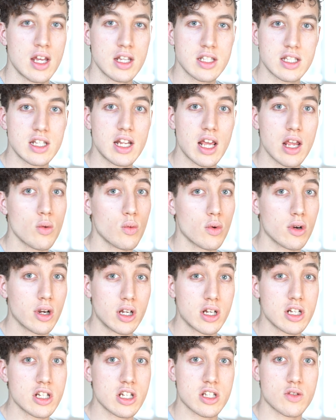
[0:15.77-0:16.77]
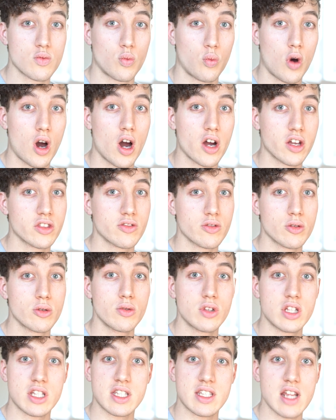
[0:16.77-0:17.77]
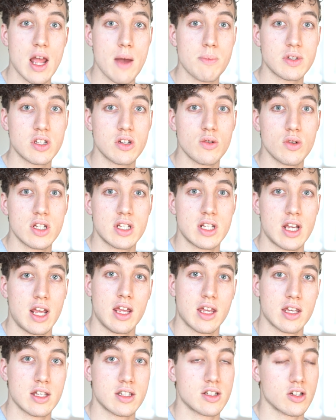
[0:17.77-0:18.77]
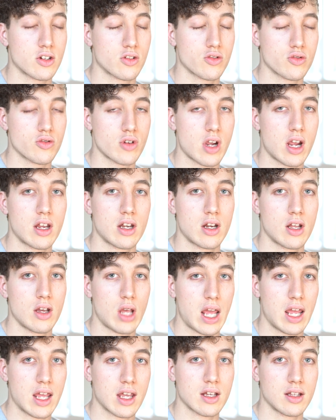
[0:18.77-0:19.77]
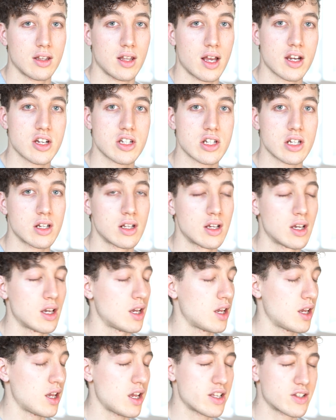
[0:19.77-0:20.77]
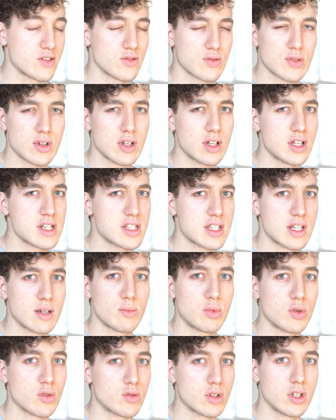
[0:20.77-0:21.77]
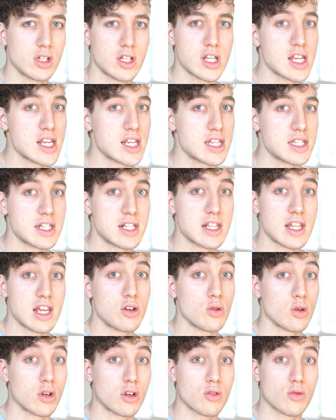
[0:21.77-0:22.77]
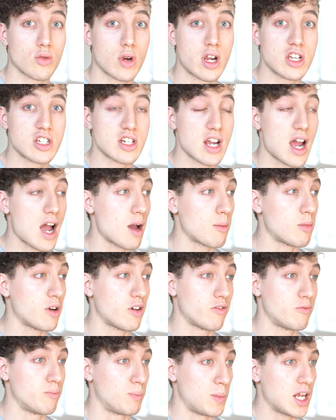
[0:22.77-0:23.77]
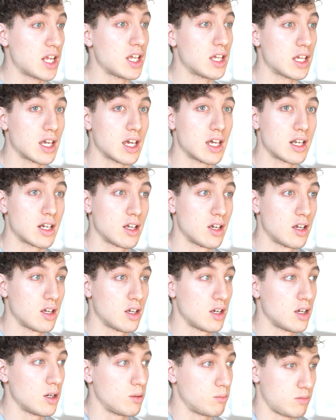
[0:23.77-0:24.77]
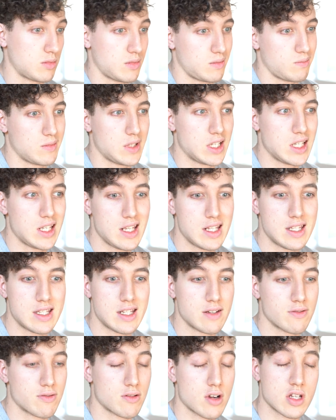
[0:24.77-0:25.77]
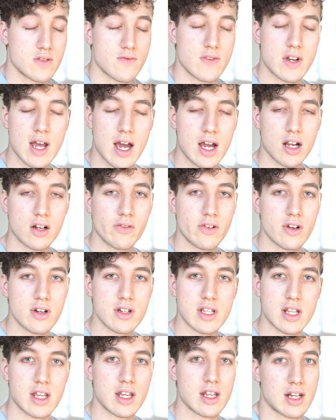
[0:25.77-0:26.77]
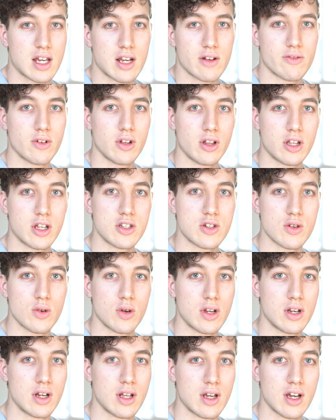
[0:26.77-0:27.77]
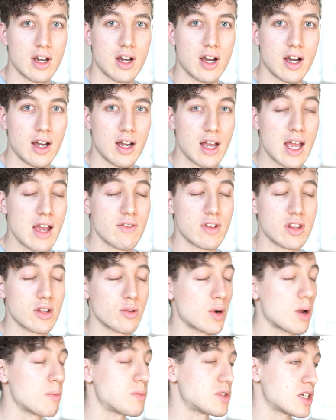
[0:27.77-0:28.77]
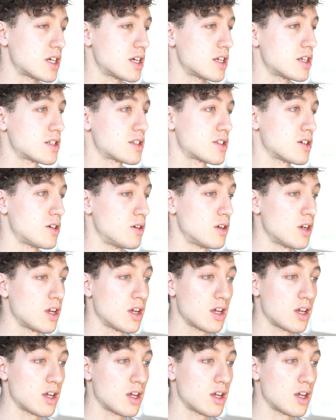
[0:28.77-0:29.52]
Today we're going to just walk through the steps you would take to create a collection. It's really simple, really easy. They do a great job of making it easy for us photographers, and I've really enjoyed having their website. So